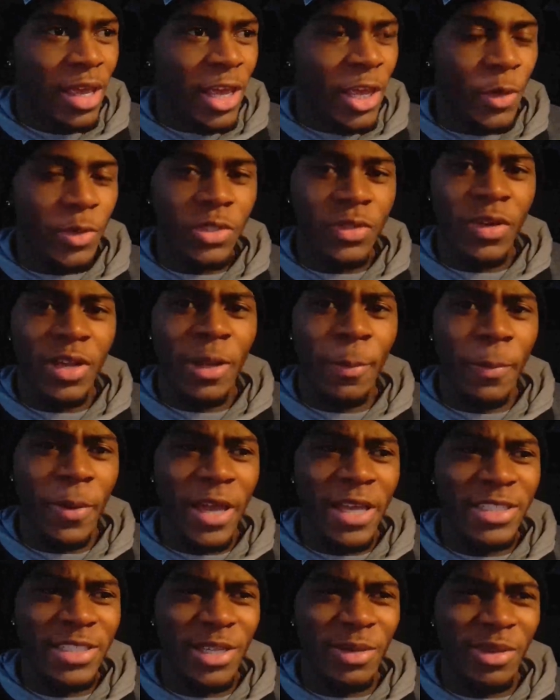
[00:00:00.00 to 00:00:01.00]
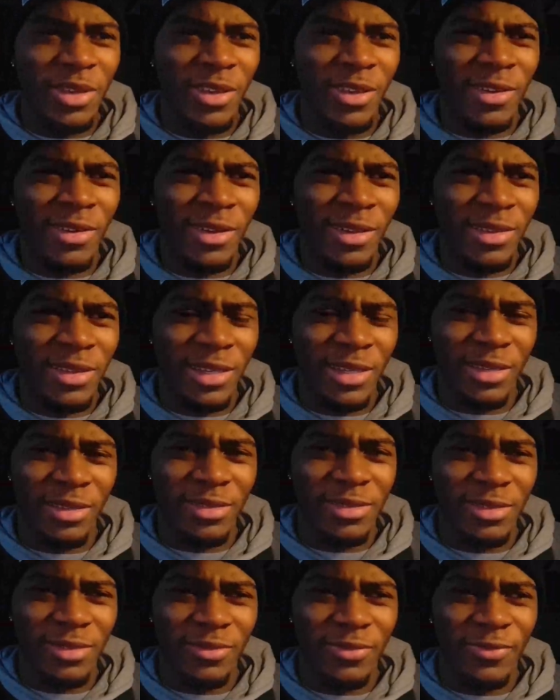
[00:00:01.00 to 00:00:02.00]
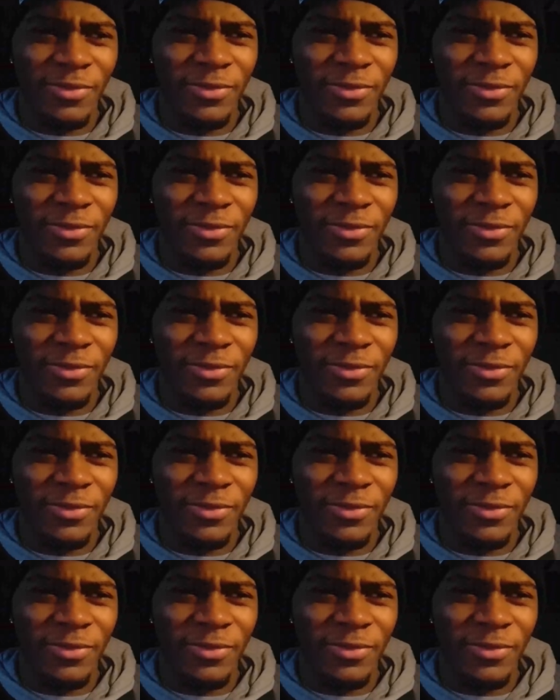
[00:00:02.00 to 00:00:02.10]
He was trying to bicep curl, I think,